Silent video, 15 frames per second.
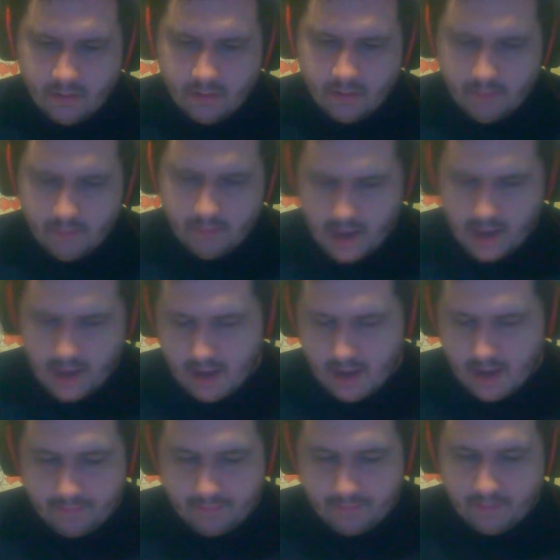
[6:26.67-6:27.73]
We
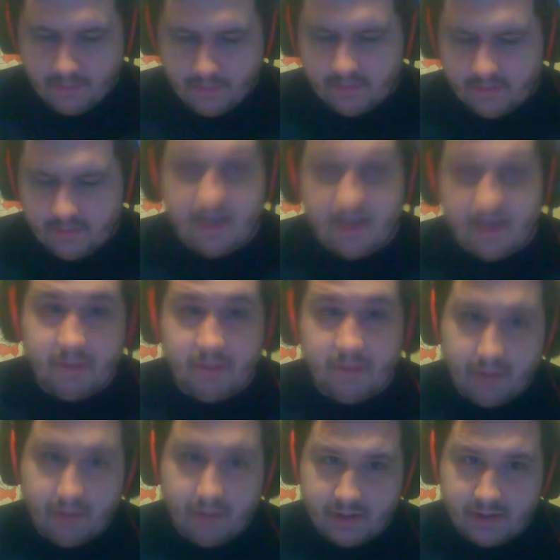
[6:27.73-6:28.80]
have, if you've seen me
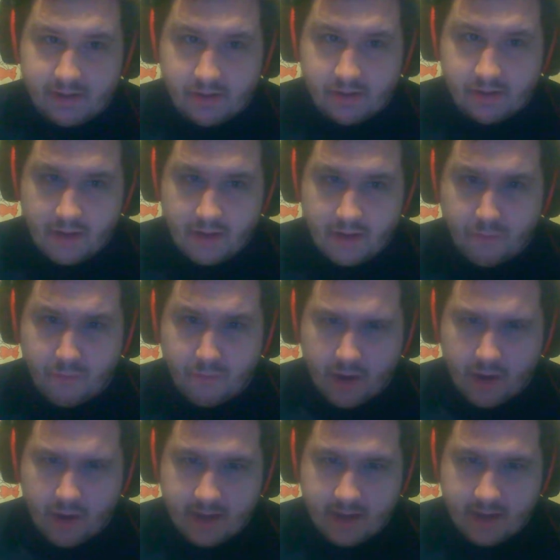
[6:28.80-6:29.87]
wear the shirt, I wore it at